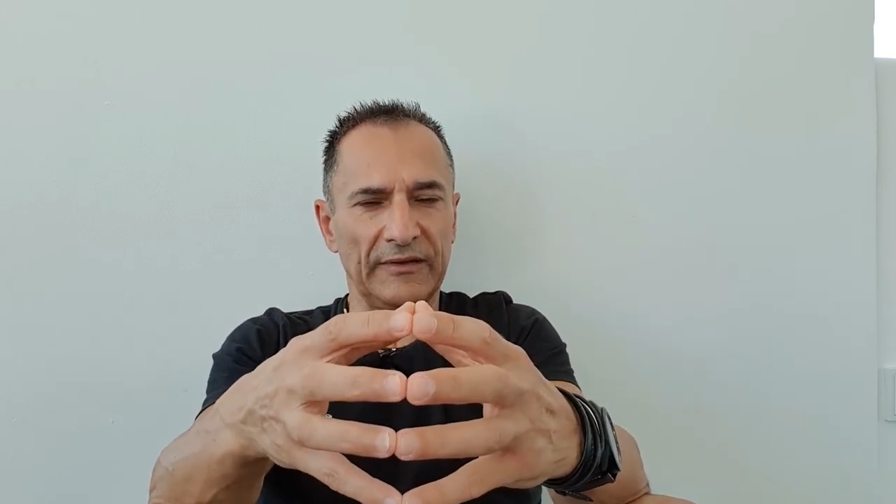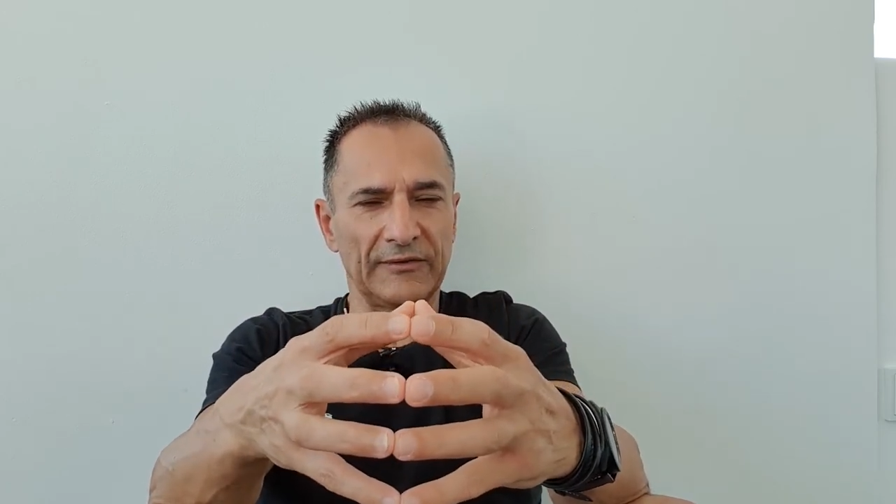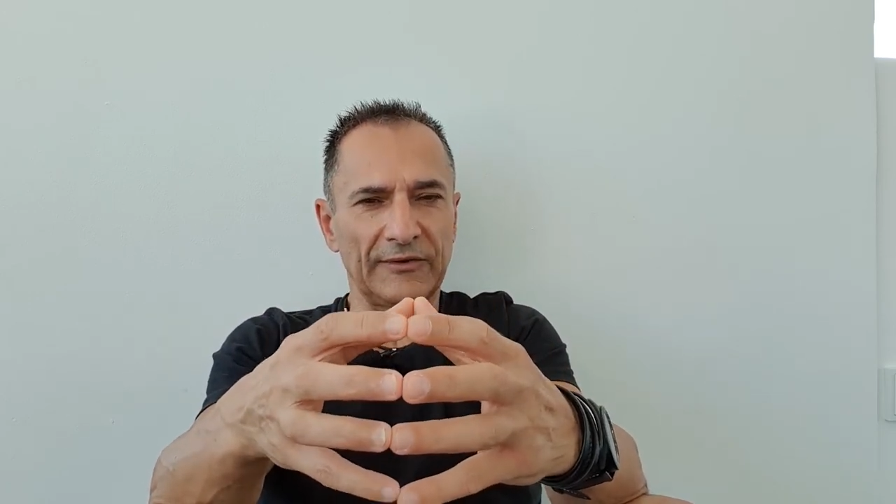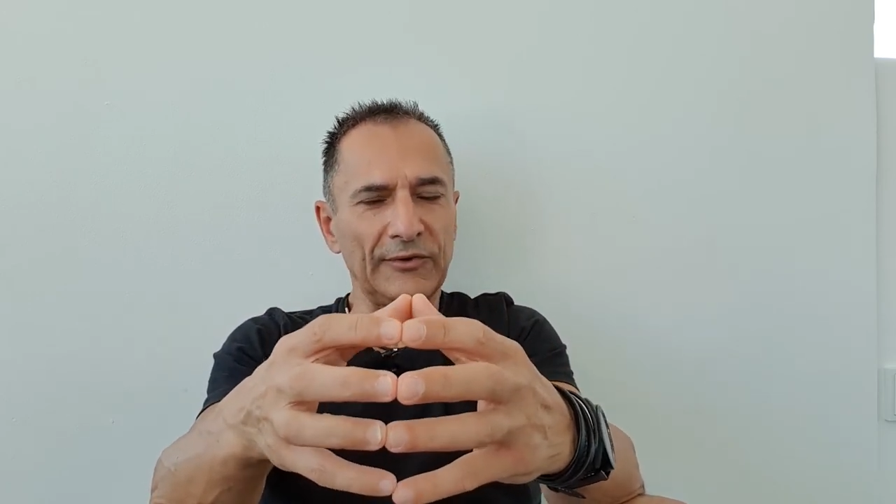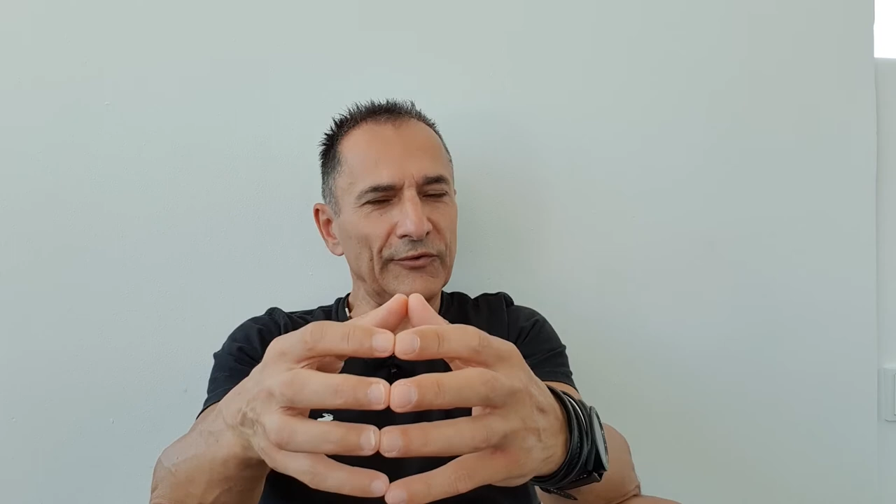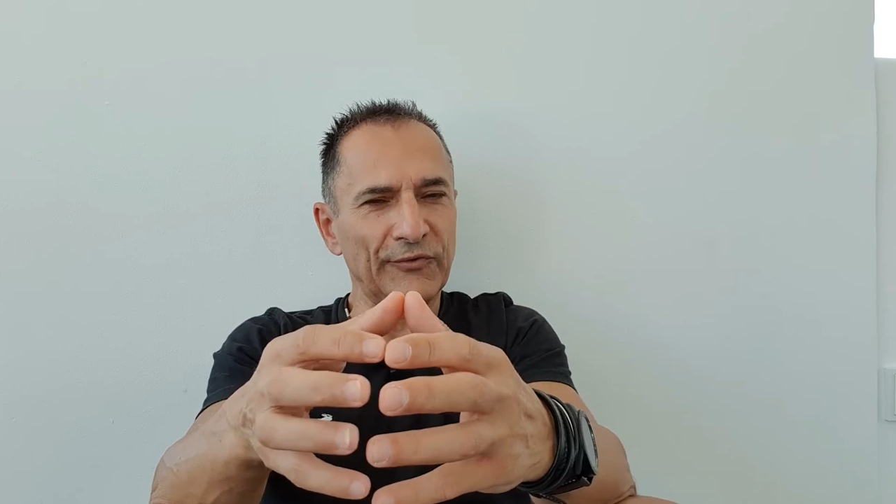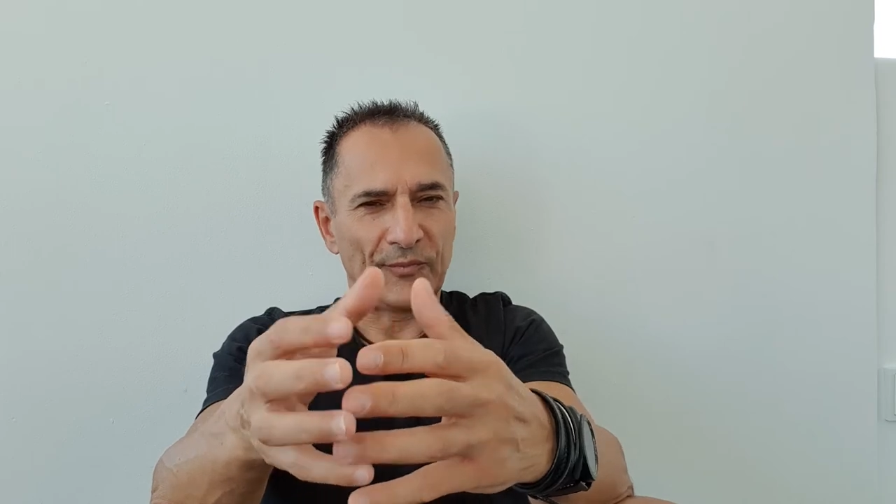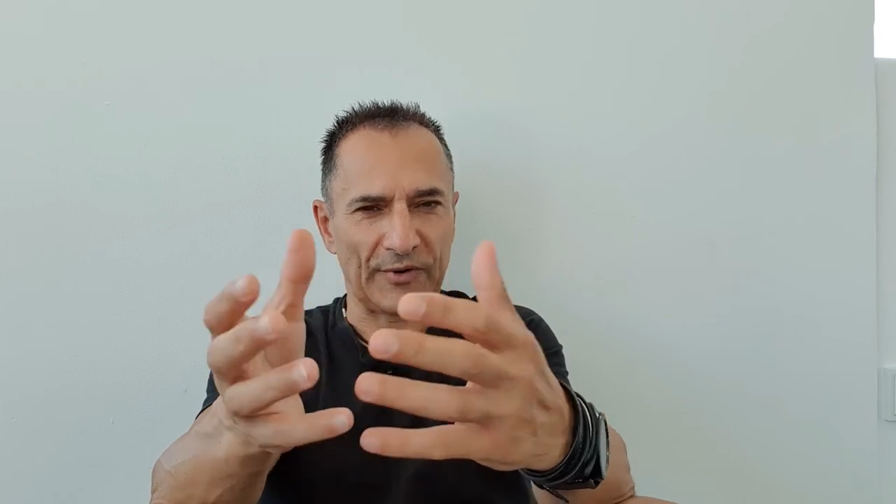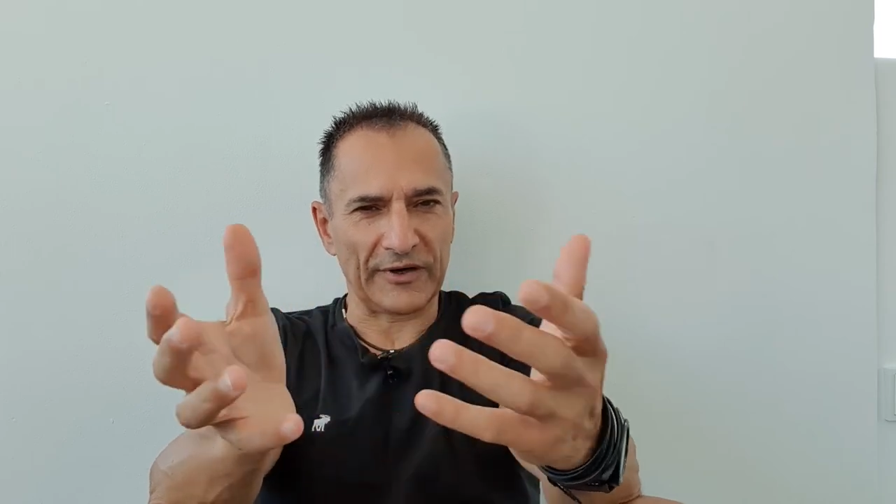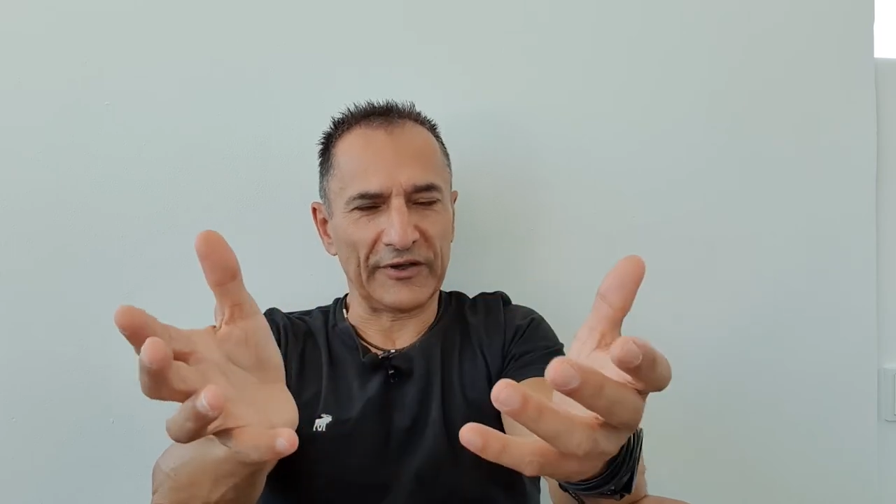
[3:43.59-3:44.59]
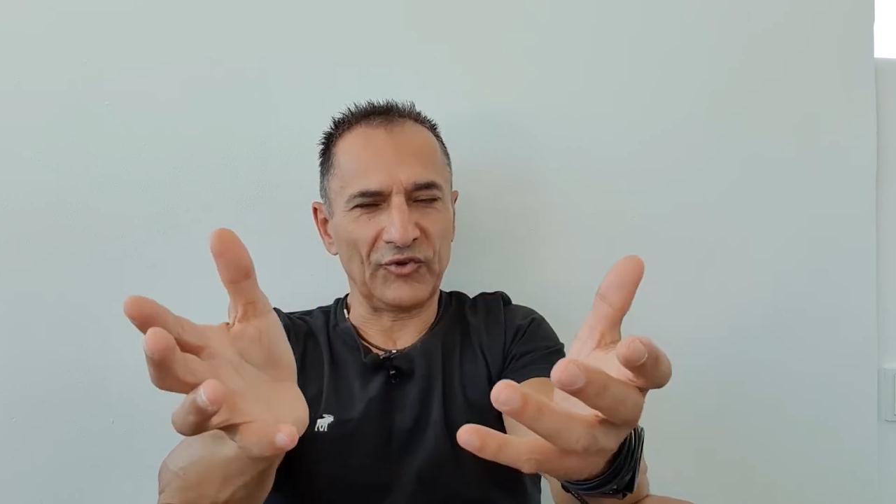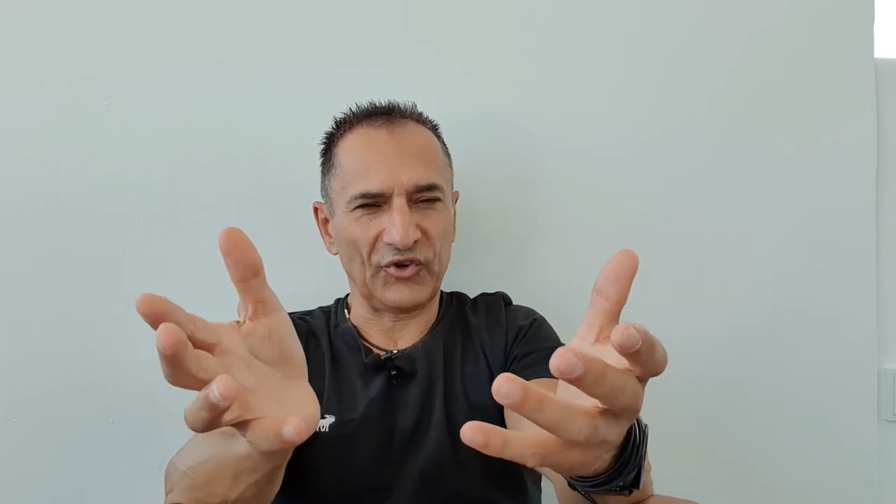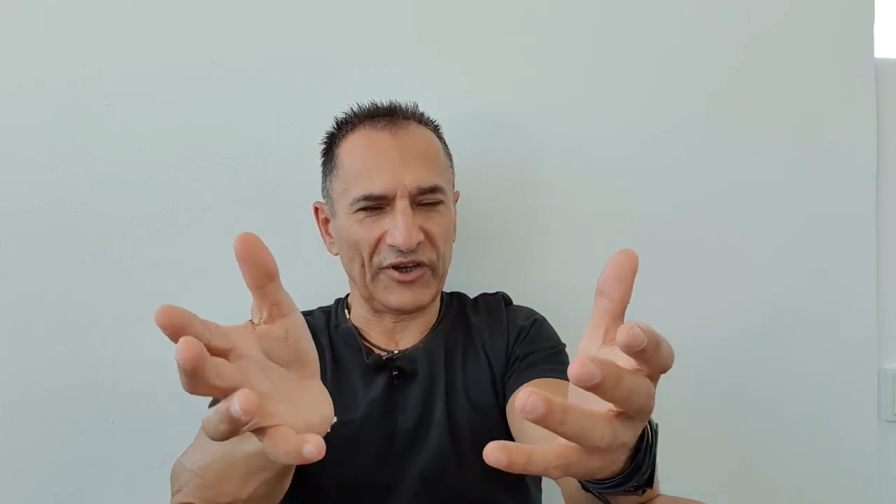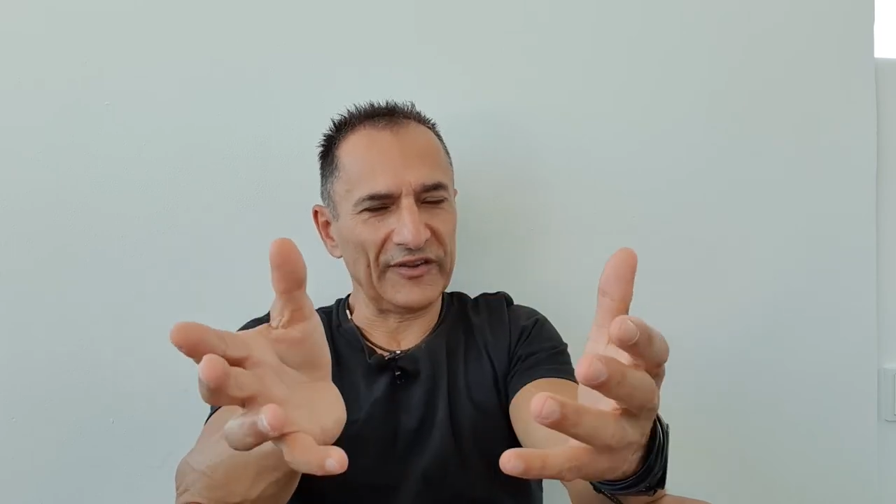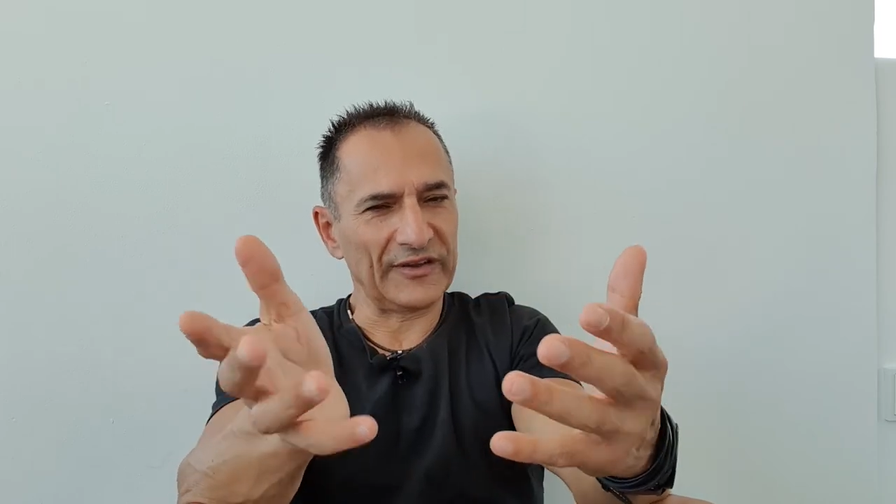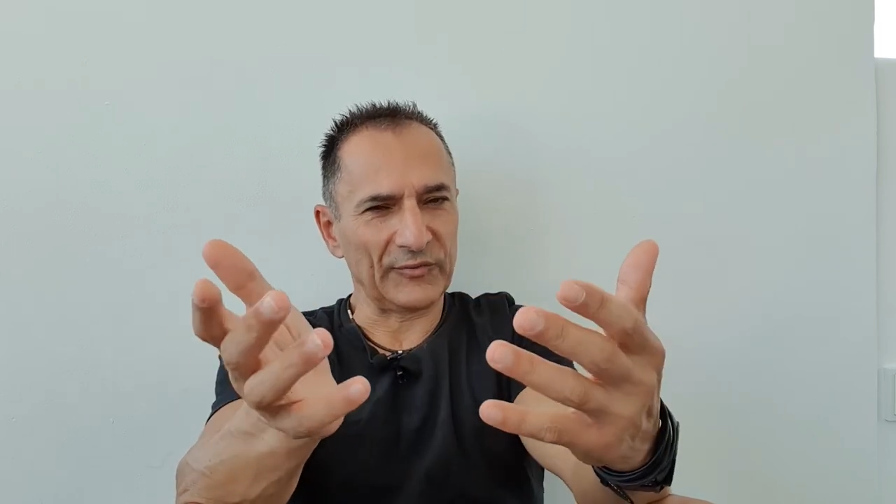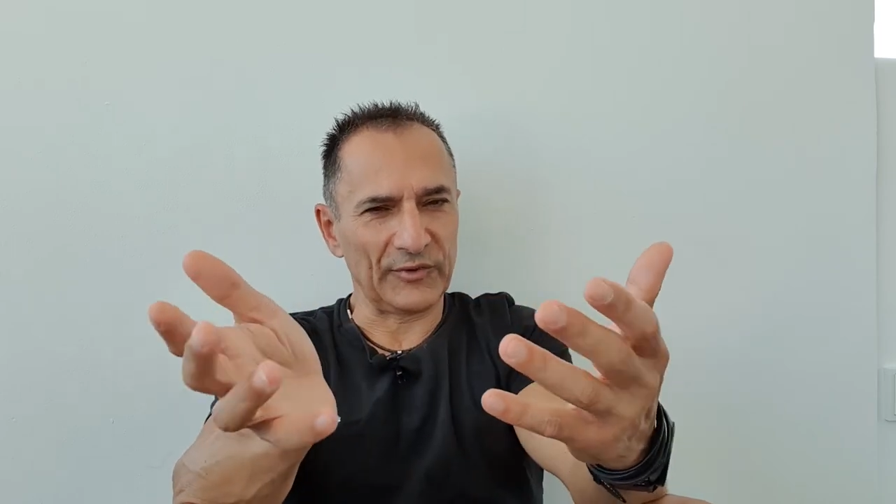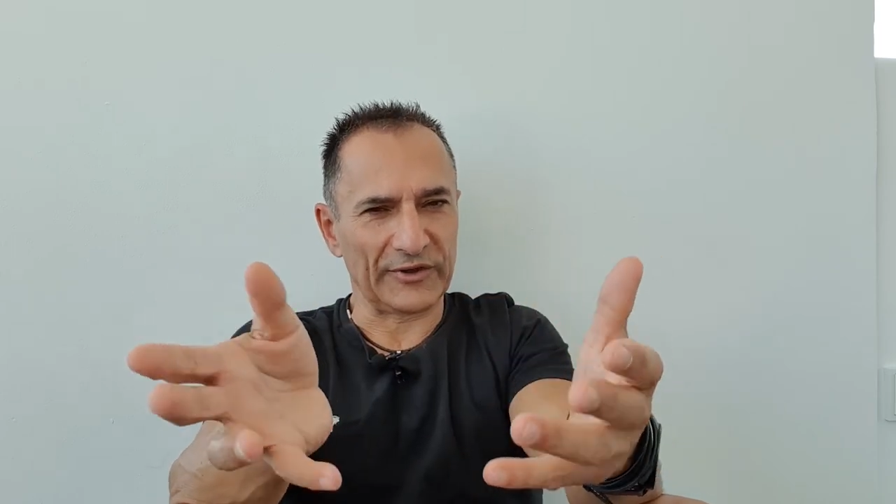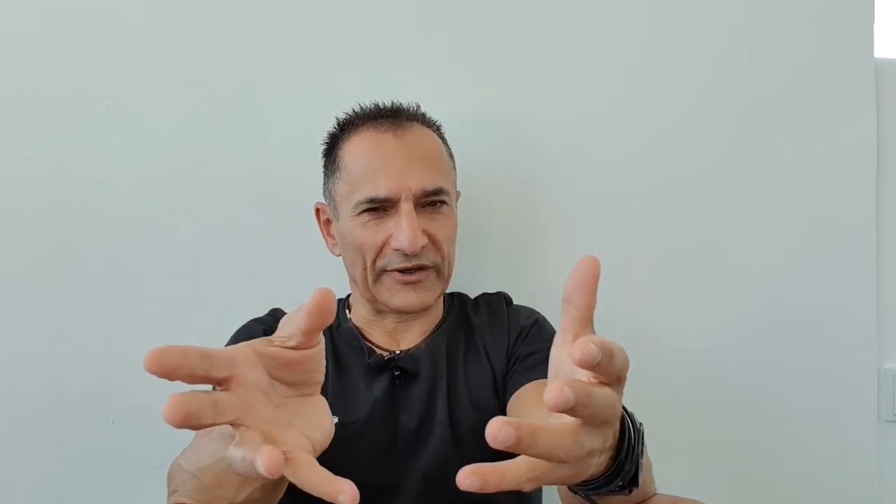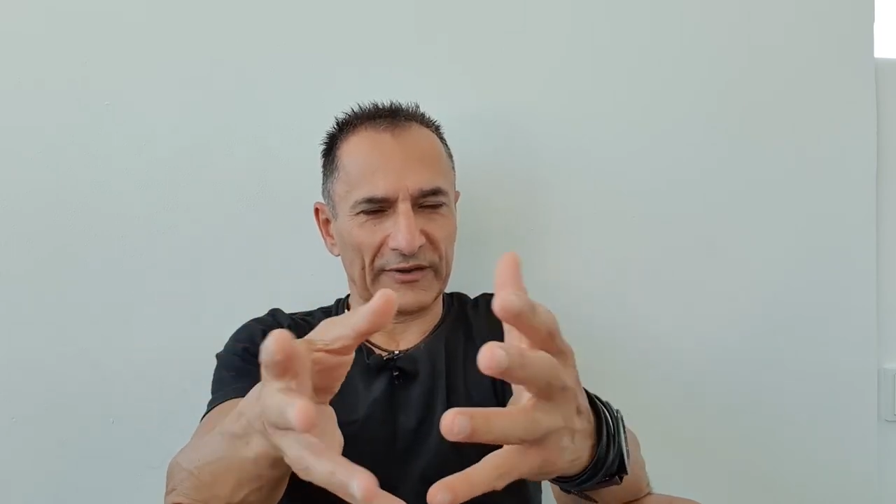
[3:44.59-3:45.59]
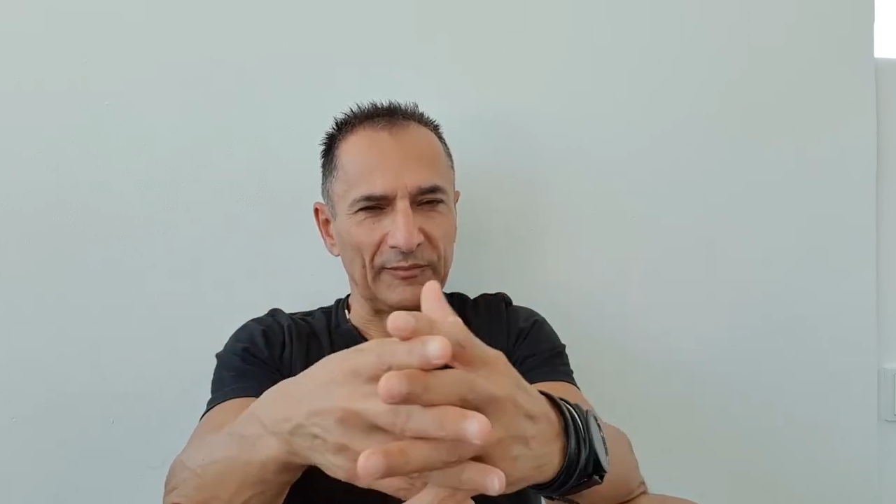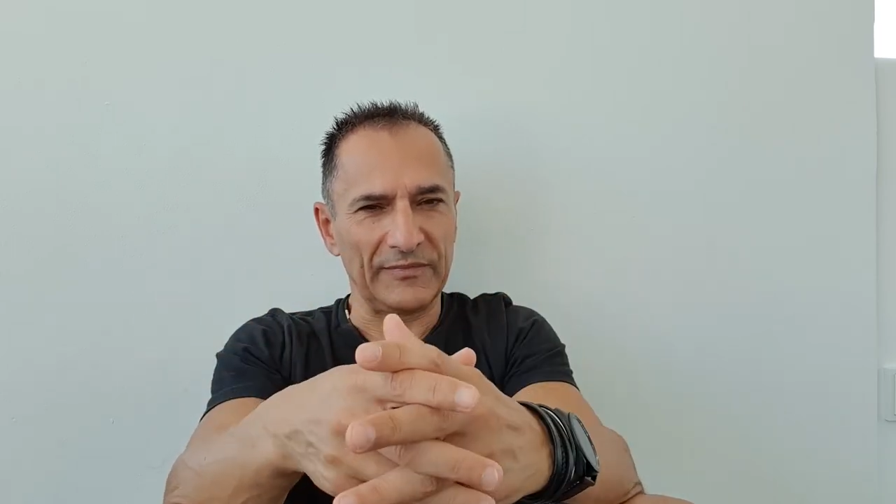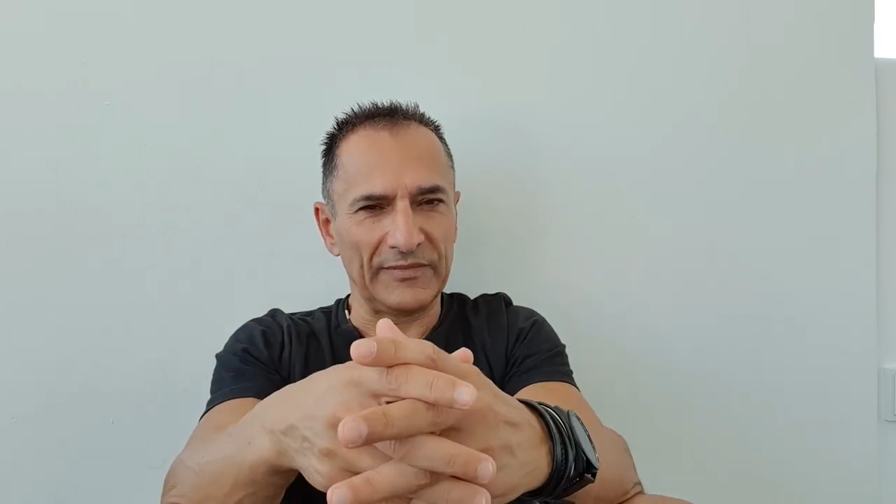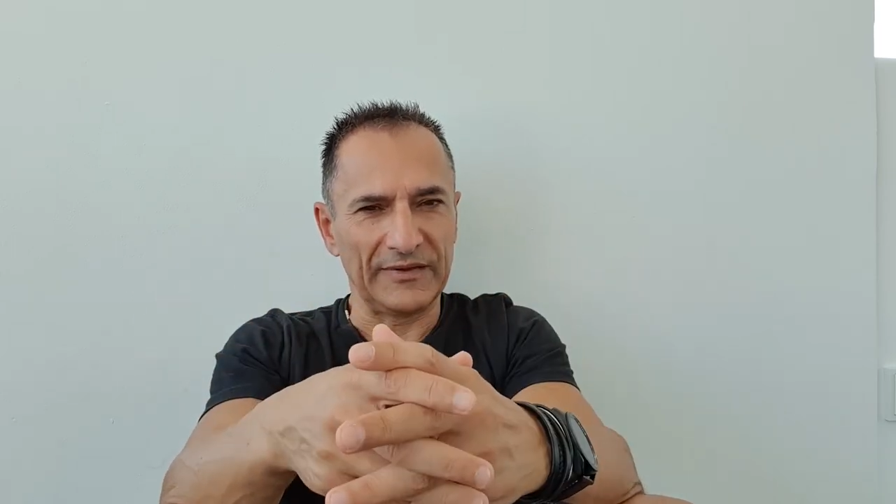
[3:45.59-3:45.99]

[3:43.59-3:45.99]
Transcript: don't look for market share, that will come,